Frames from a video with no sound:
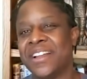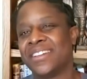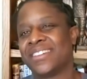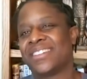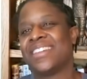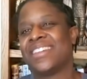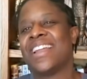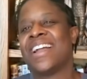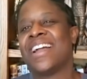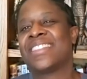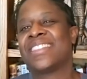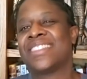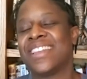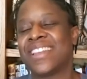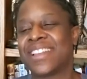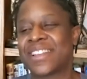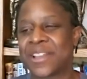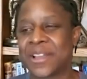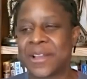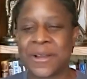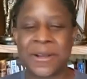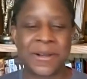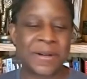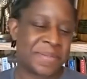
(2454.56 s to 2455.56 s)
Yeah, I think
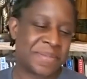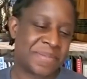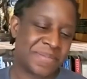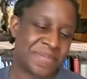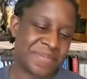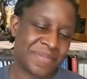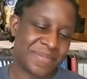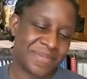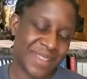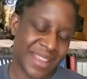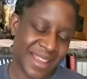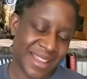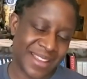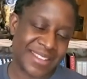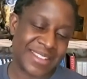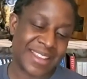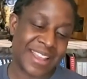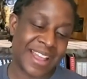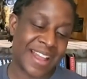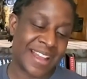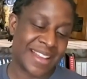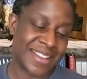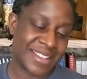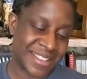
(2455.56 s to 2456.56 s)
um yeah,
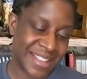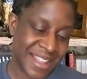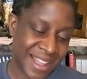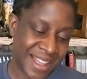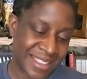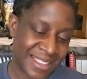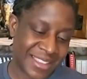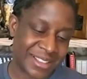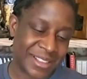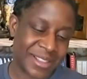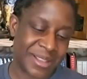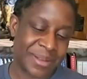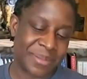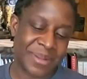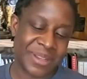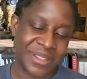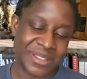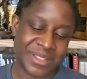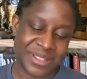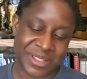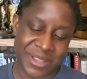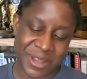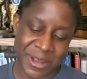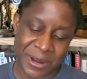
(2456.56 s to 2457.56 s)
sky is not the limit.
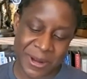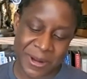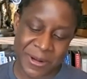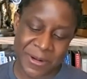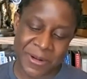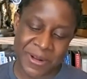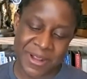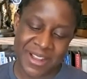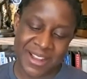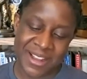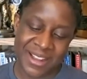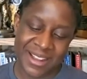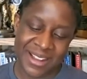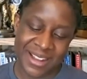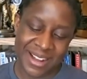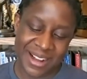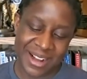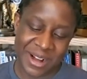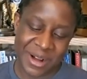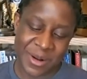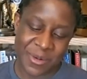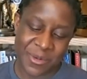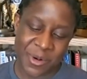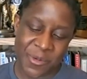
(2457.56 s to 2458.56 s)
So
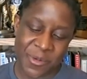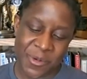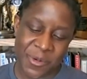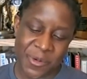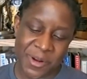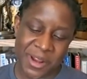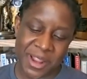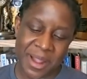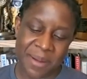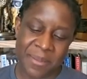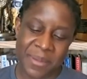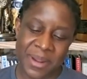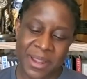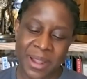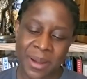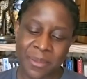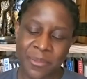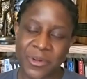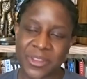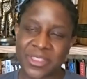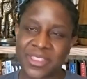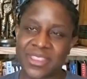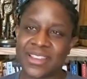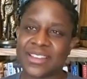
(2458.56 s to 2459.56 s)
uh, when we were coming up
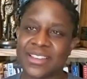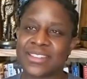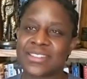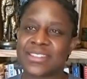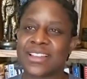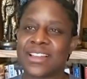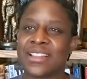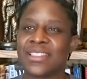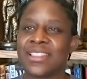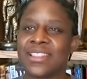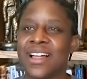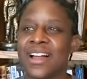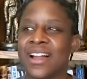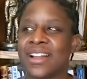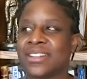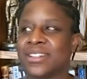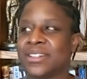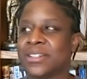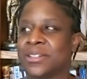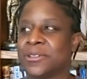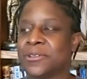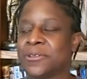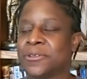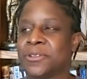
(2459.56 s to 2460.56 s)
with this, a lot
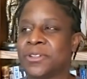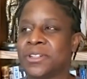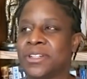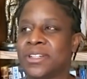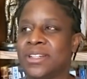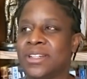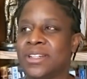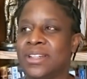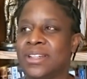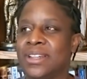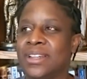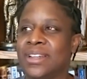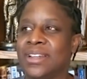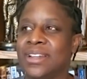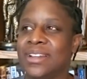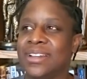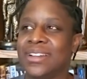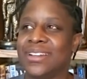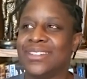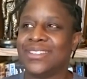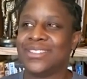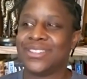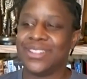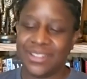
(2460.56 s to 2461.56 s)
of
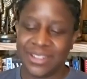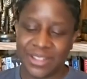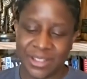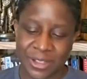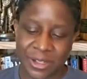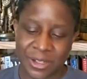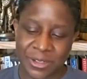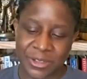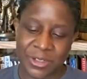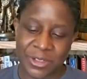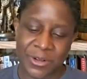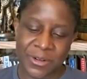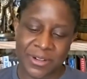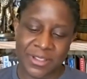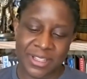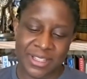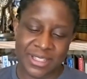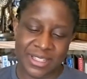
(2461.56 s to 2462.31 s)
you know, during the